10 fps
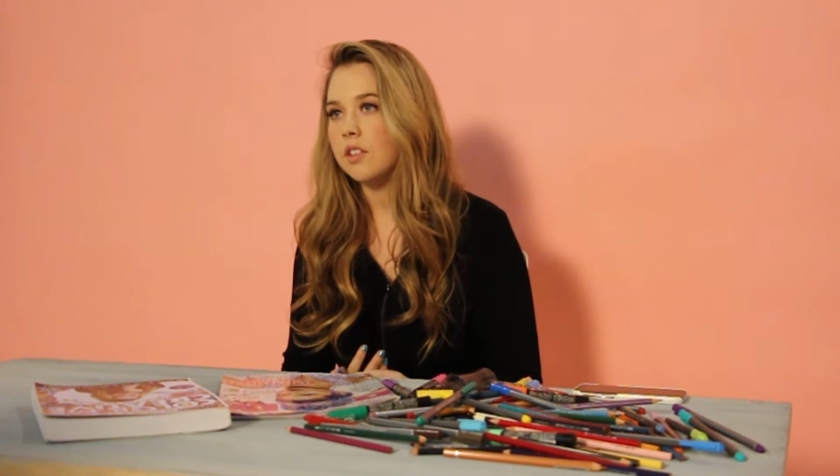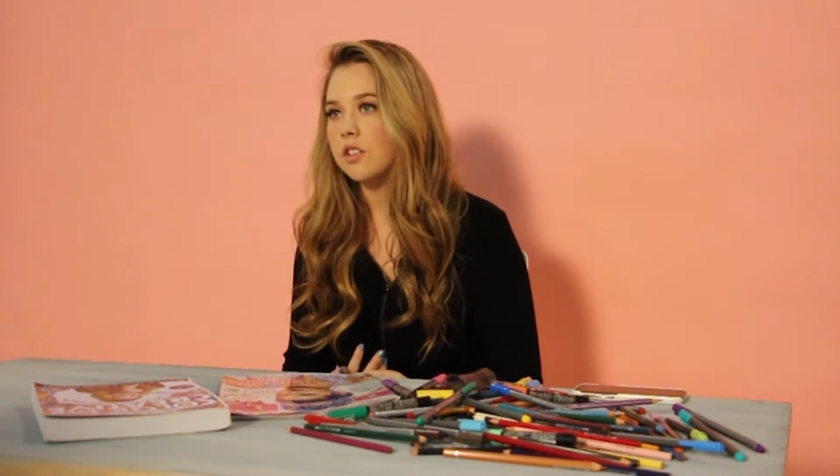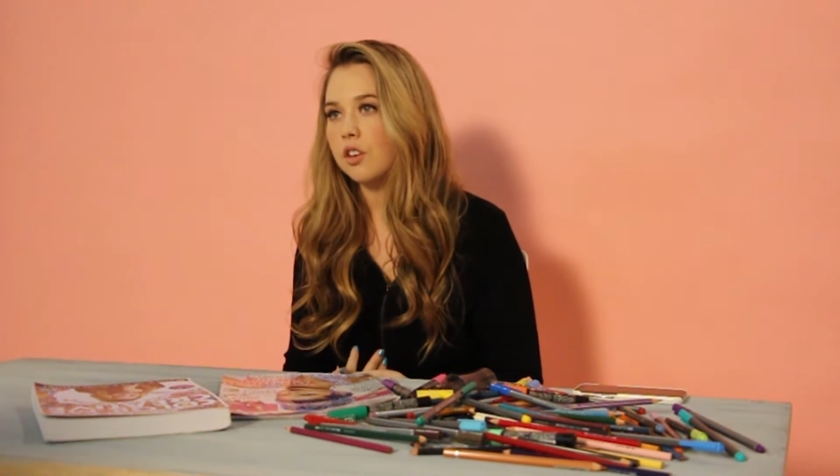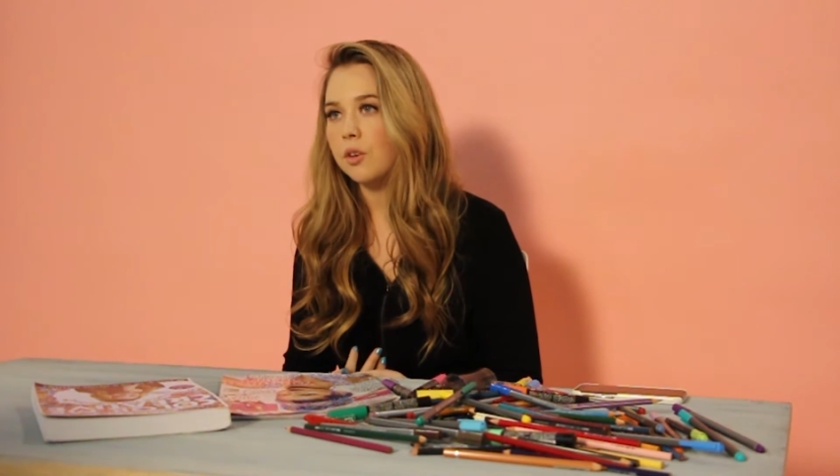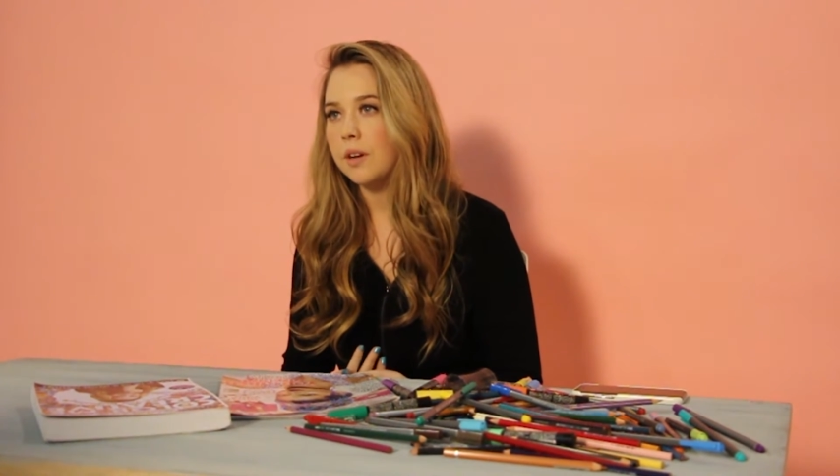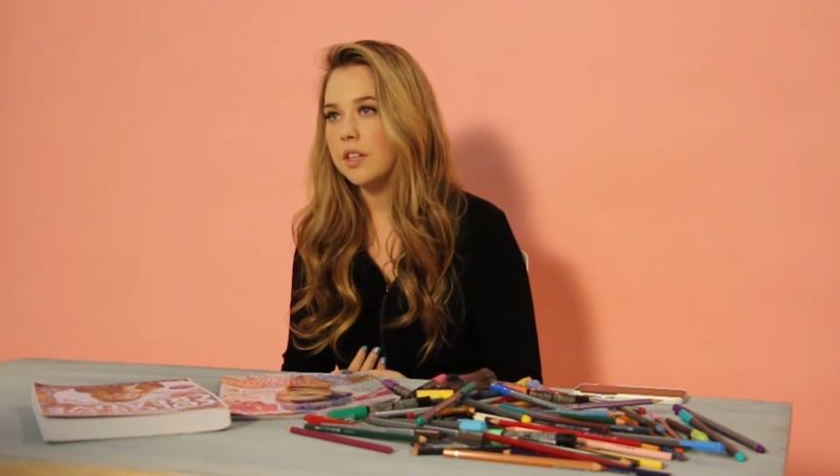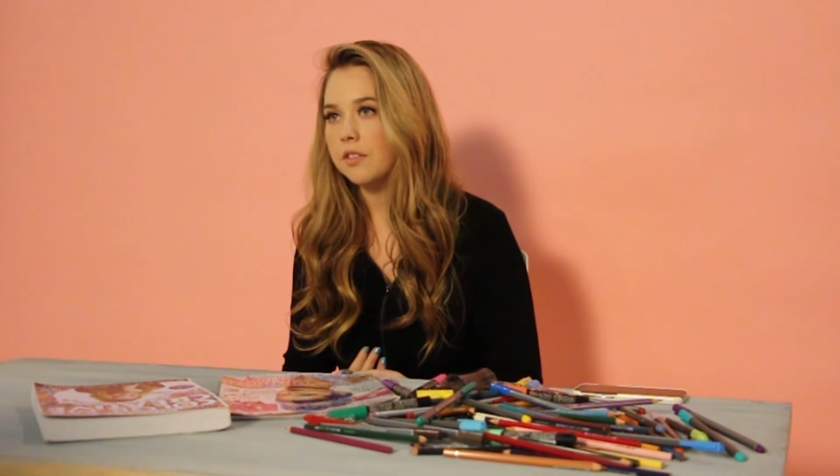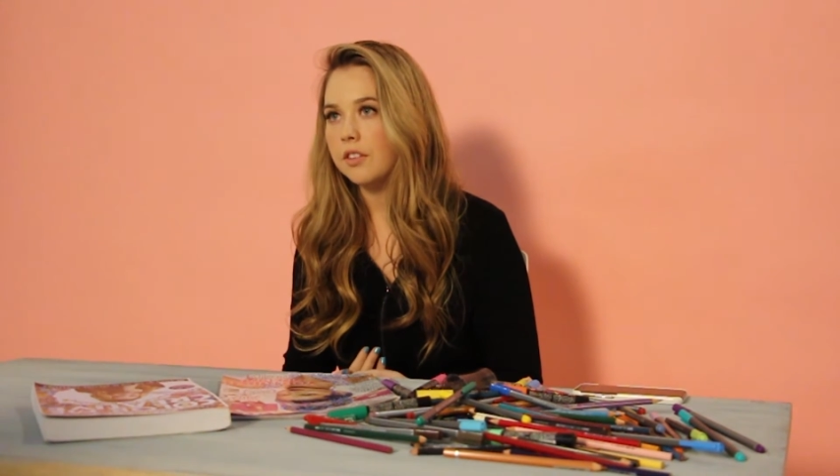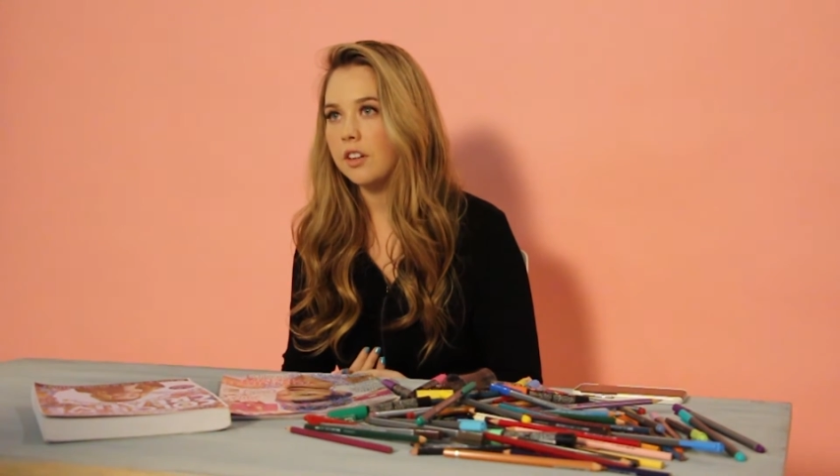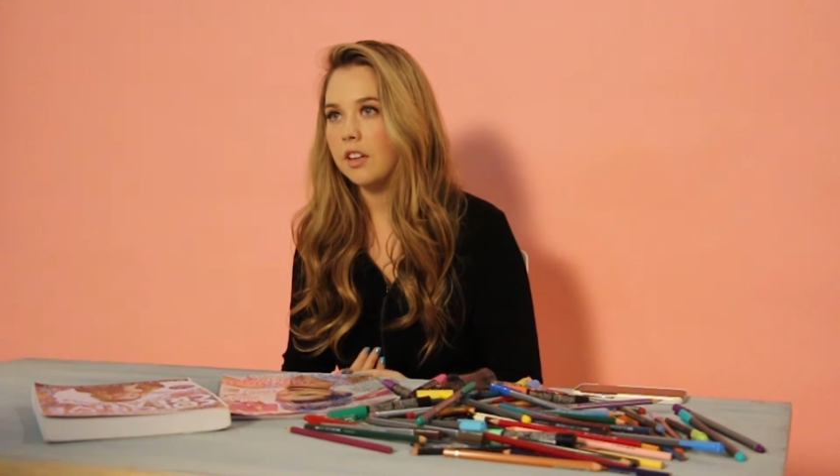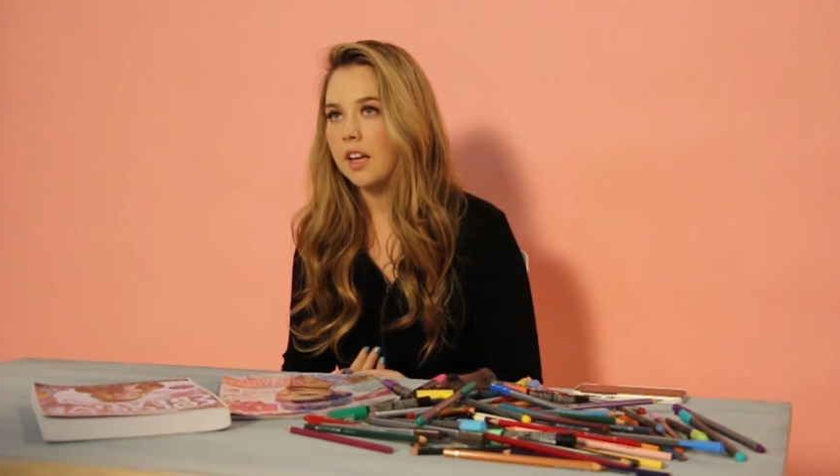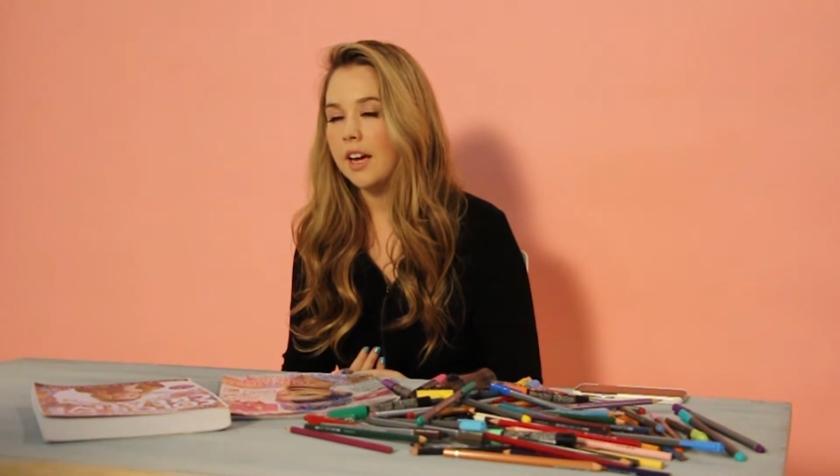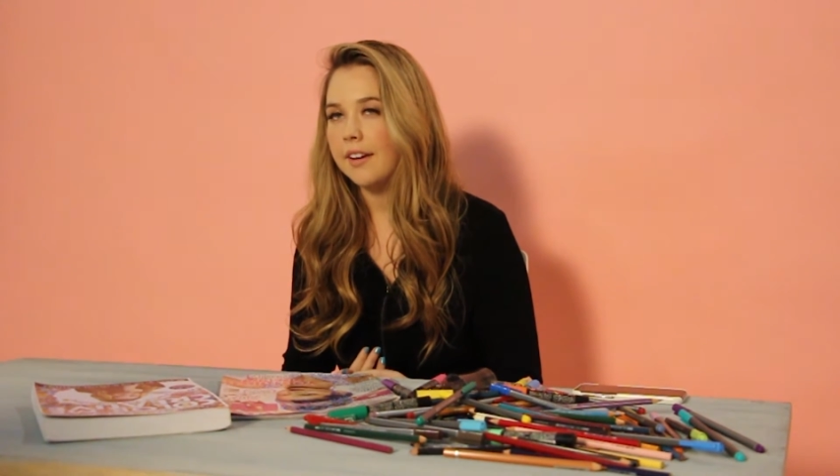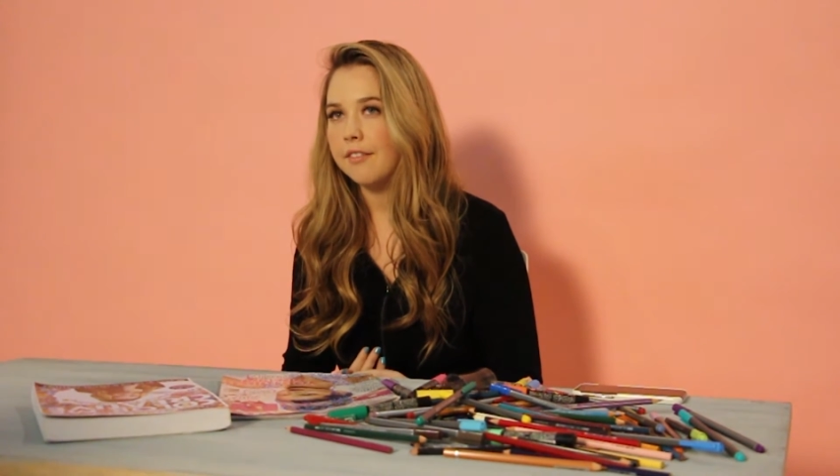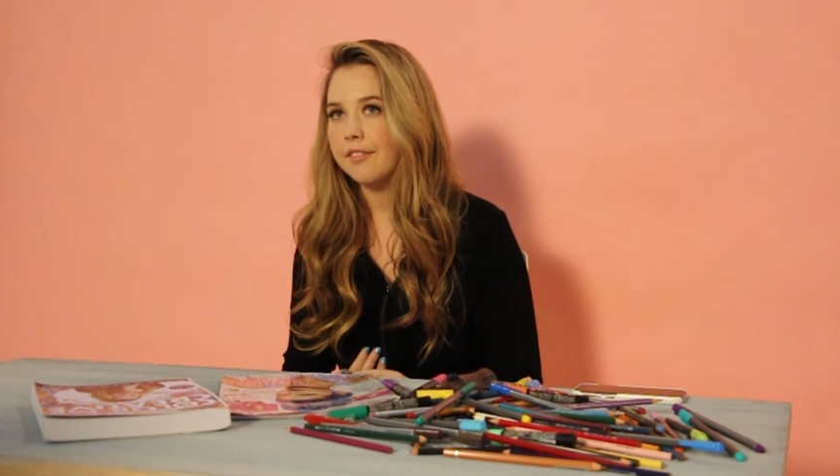and so wonderful.
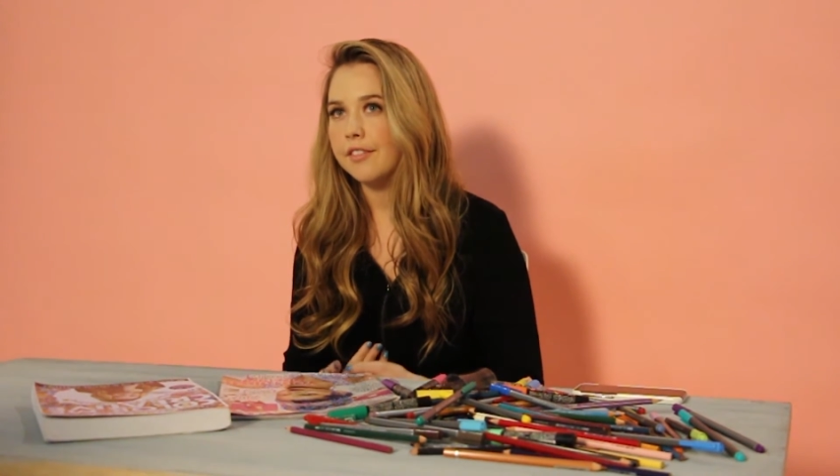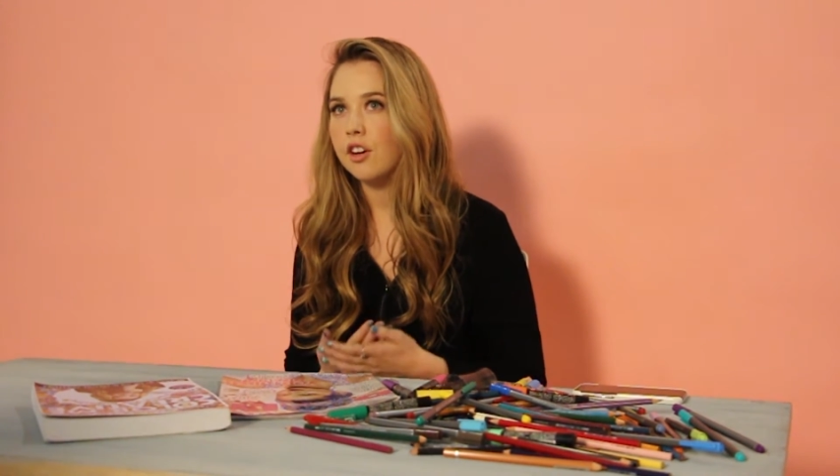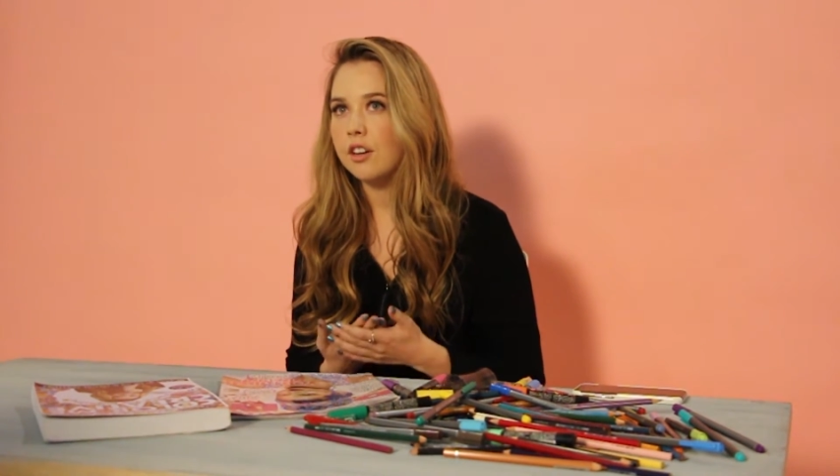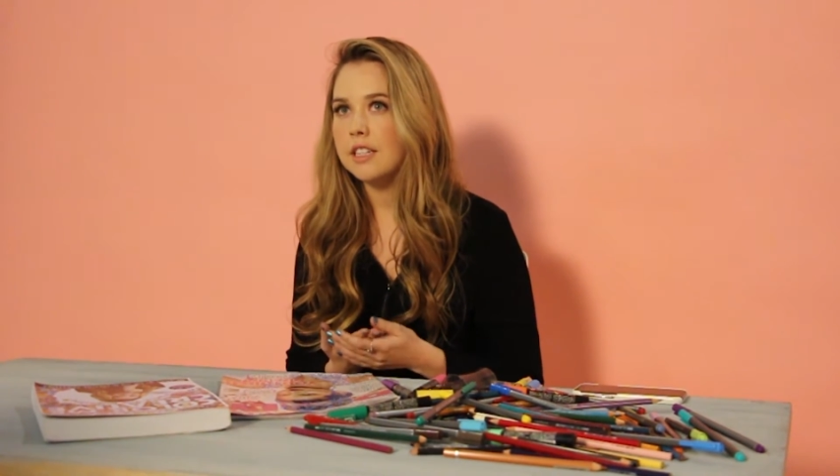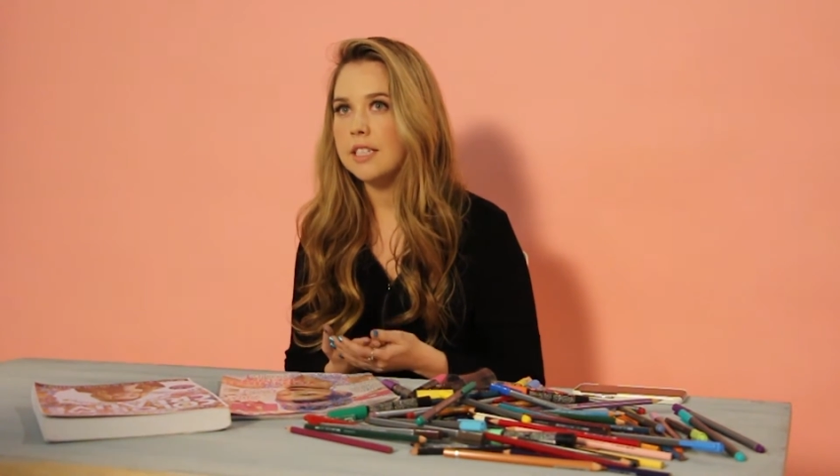I've gotten